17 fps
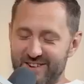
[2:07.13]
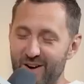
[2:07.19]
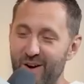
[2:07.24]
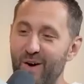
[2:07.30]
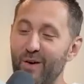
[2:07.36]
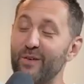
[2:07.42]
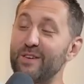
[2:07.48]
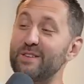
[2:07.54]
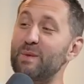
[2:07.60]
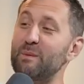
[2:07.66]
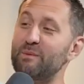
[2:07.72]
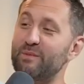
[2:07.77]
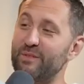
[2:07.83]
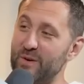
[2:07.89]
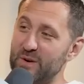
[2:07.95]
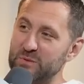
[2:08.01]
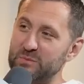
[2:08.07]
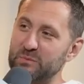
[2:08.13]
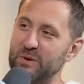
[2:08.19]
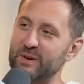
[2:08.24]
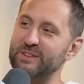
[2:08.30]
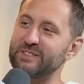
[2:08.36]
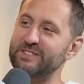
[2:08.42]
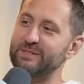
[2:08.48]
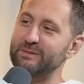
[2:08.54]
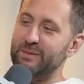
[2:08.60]
you're always the first
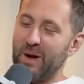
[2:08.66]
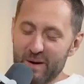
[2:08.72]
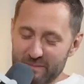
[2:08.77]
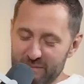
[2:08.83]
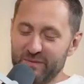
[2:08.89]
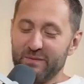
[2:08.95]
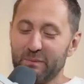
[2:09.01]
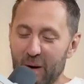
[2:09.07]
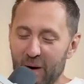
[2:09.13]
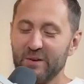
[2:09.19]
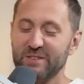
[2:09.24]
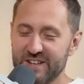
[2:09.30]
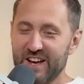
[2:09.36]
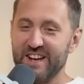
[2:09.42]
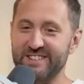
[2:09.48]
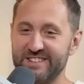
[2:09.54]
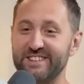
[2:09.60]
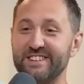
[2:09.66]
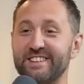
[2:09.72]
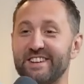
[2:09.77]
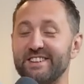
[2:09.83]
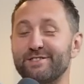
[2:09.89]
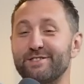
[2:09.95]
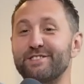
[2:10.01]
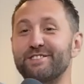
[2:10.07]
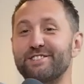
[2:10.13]
post I see.
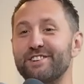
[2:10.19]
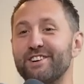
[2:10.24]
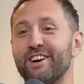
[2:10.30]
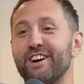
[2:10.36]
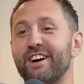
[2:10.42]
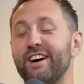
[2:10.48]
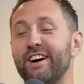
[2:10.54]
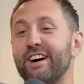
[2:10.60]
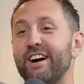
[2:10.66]
That's for sure.